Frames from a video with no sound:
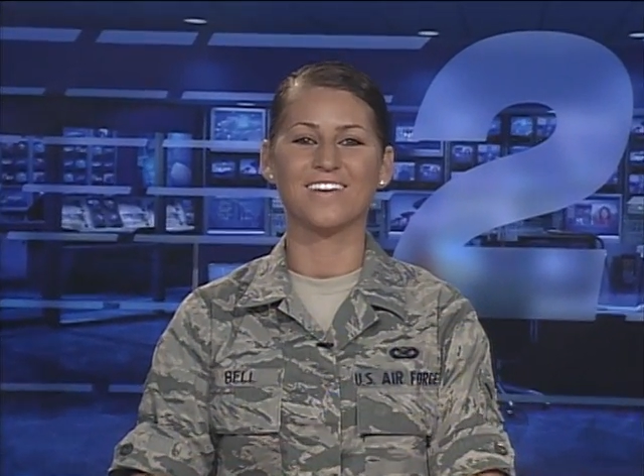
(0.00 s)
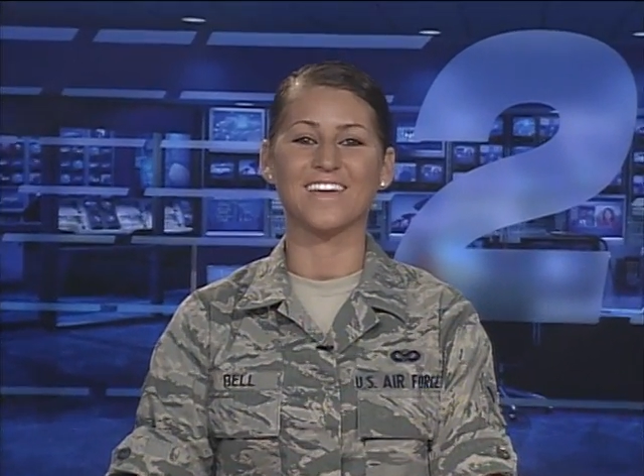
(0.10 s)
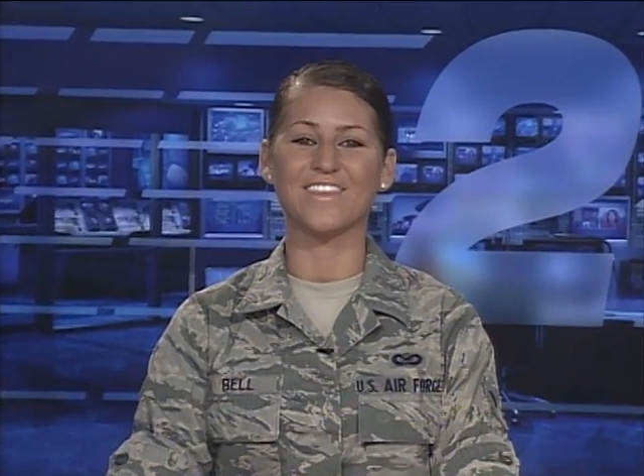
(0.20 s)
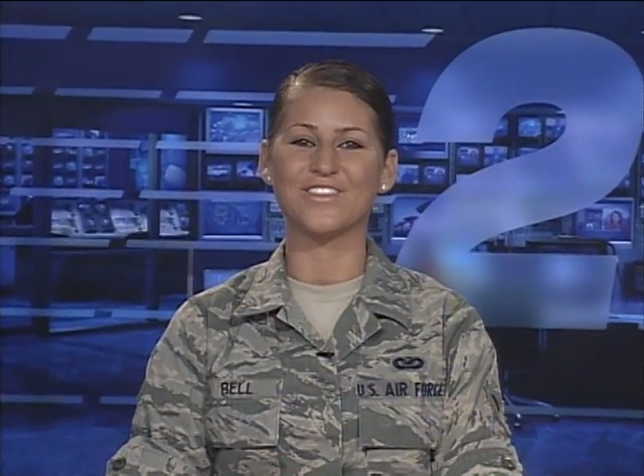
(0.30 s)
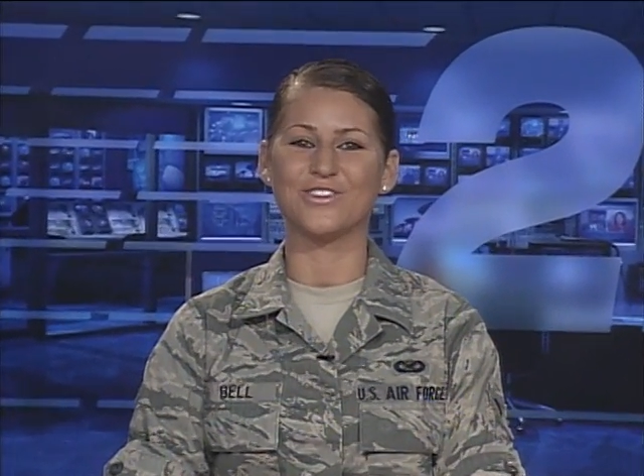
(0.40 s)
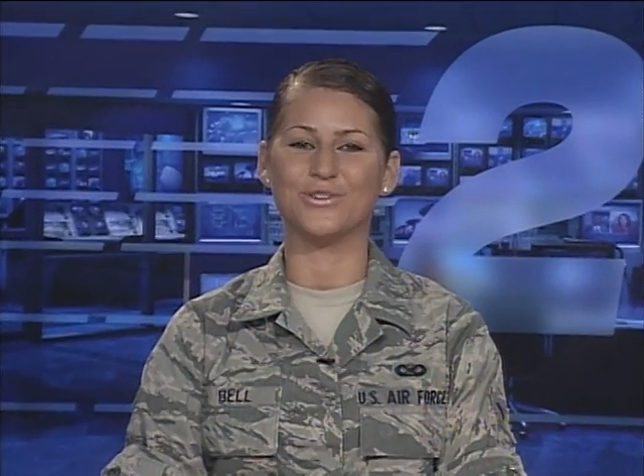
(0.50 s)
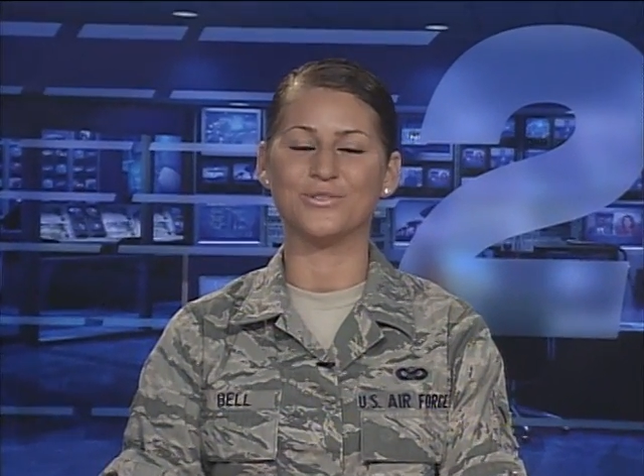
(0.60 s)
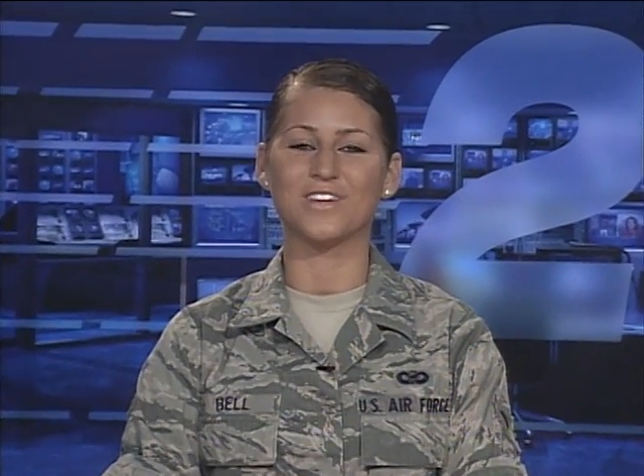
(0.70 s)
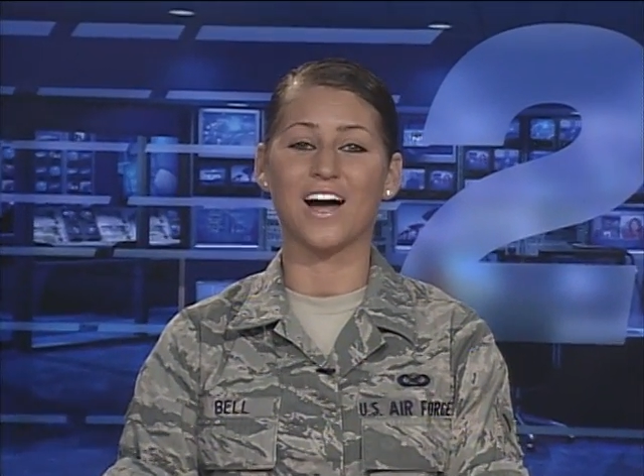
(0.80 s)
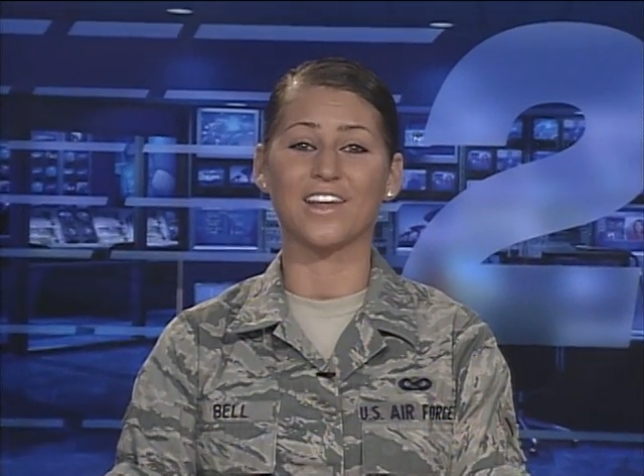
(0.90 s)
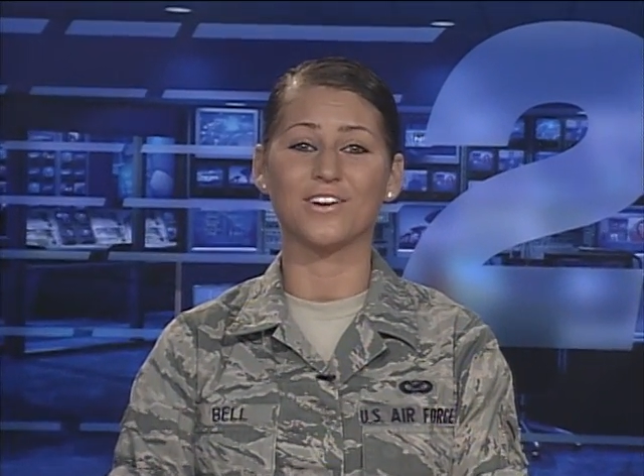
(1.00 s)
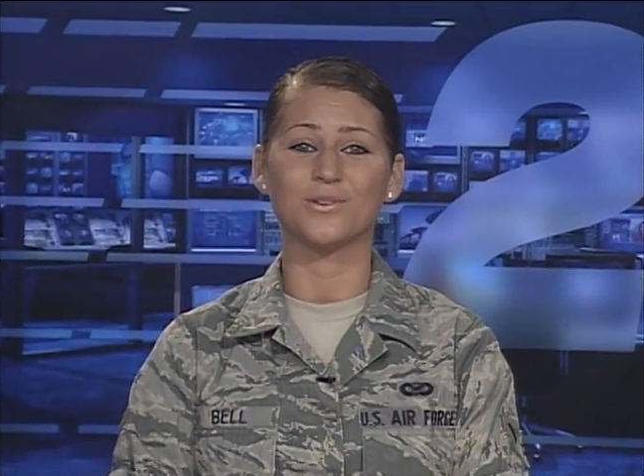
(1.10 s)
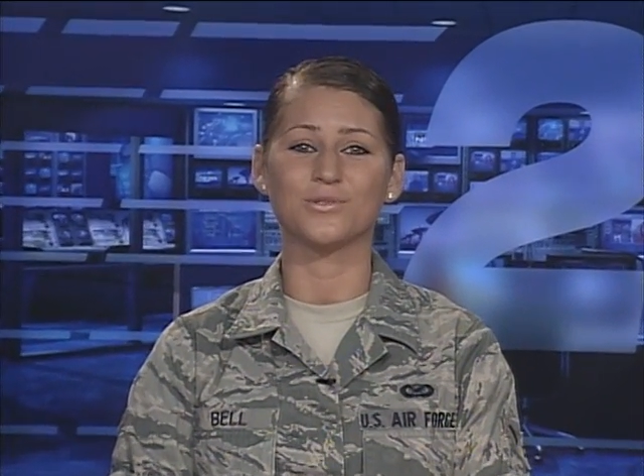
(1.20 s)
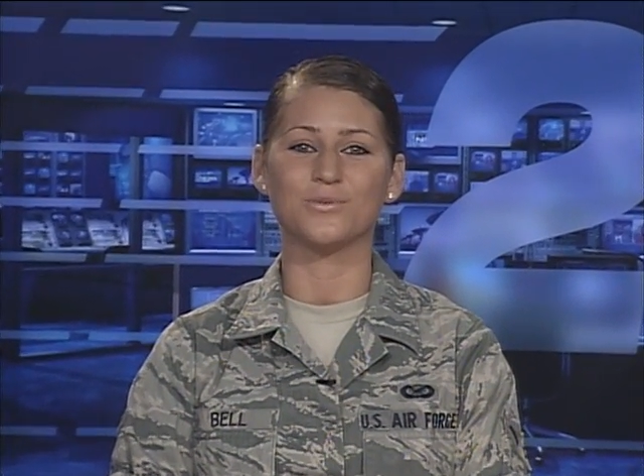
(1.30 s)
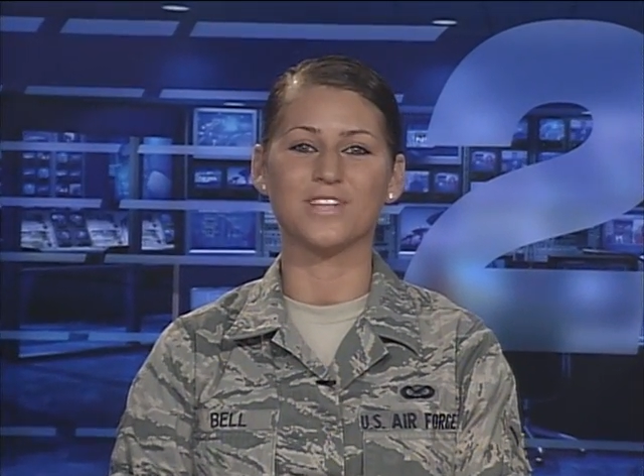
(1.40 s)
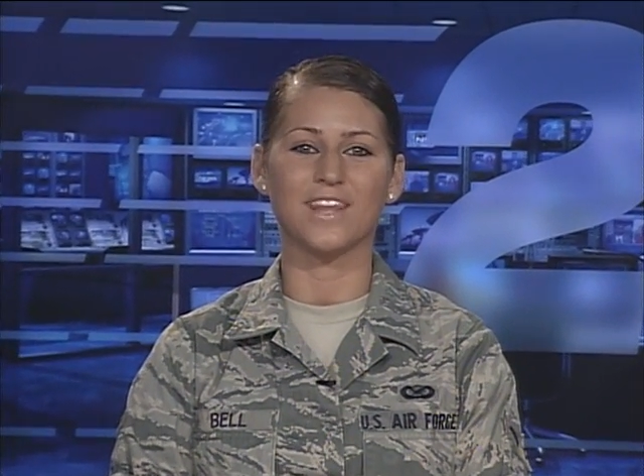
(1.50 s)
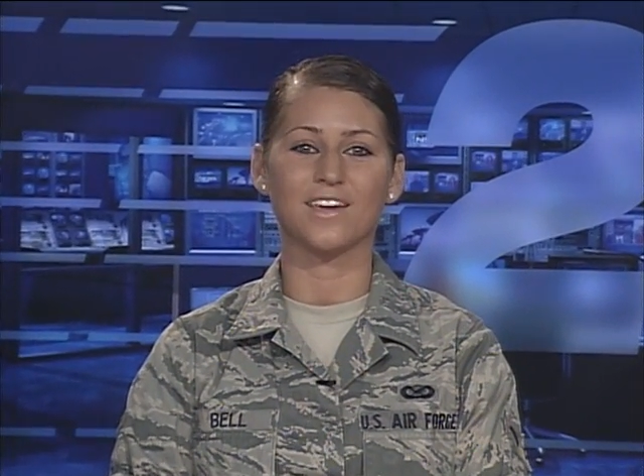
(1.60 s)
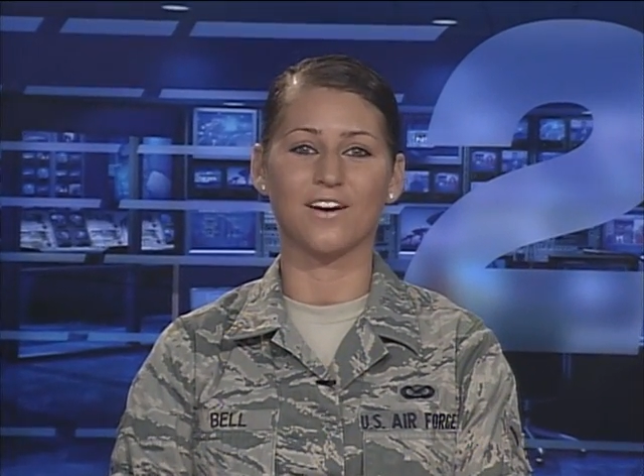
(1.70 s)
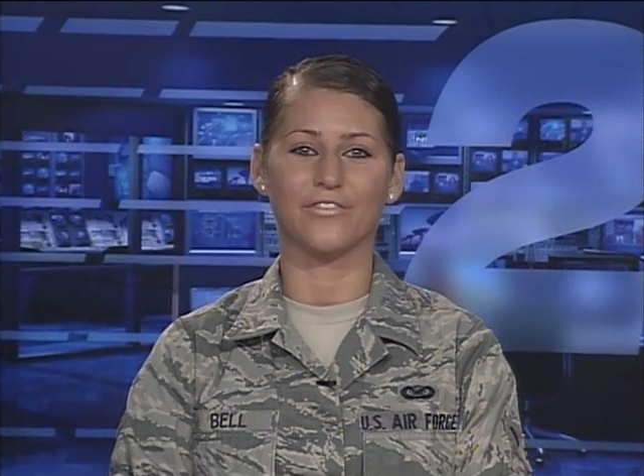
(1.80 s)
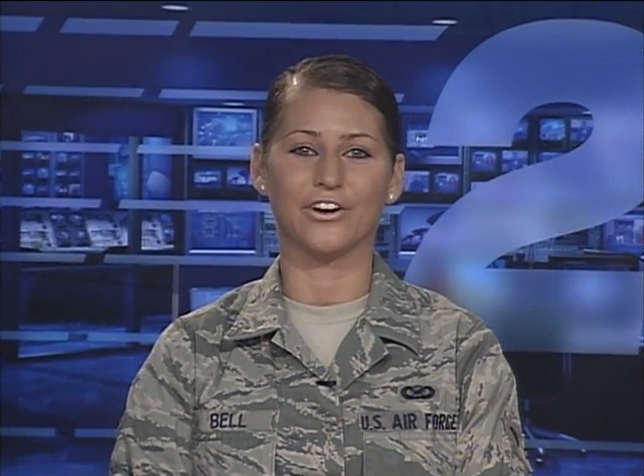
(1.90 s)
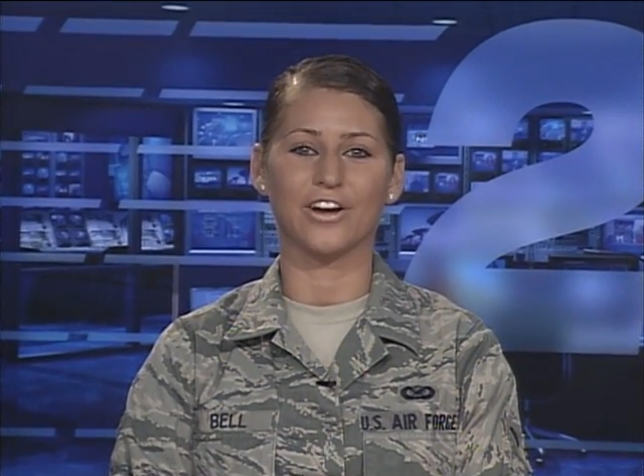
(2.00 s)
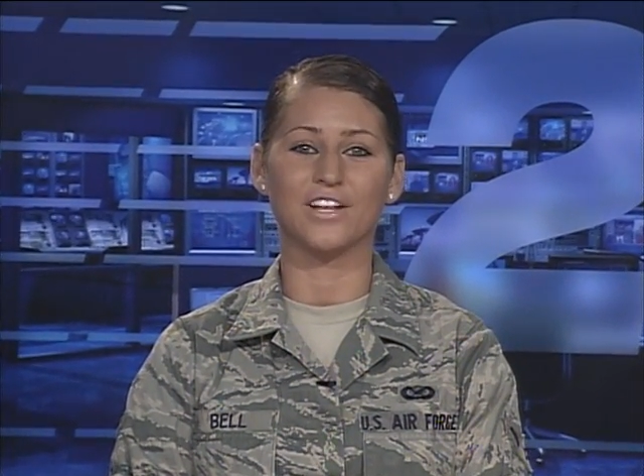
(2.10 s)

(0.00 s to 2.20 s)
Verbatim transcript: In the news, Idaho's Lieutenant Governor